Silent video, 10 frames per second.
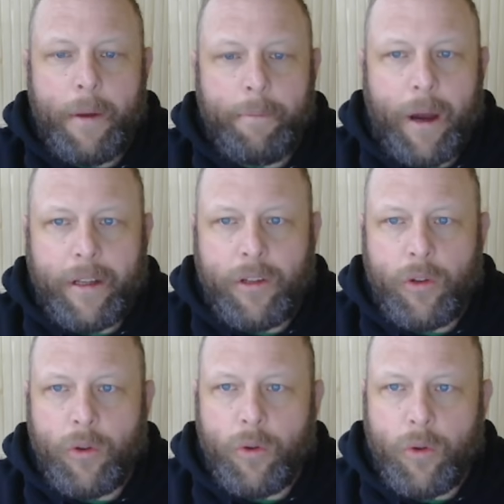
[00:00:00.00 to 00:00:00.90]
but
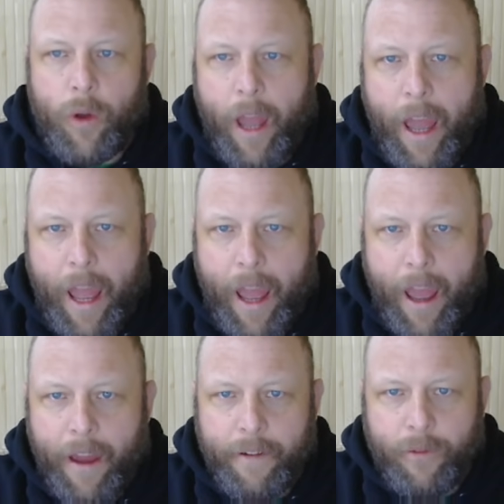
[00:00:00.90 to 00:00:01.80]
you
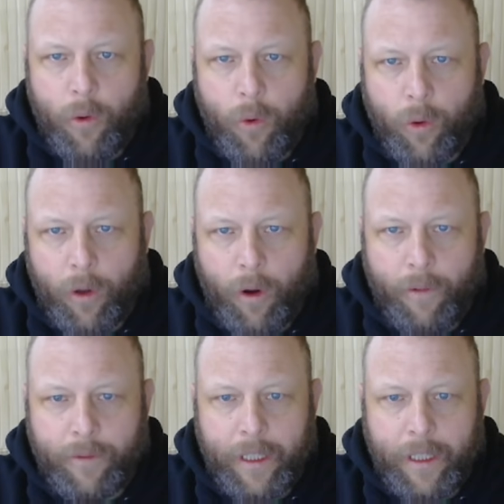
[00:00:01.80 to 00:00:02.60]
have all of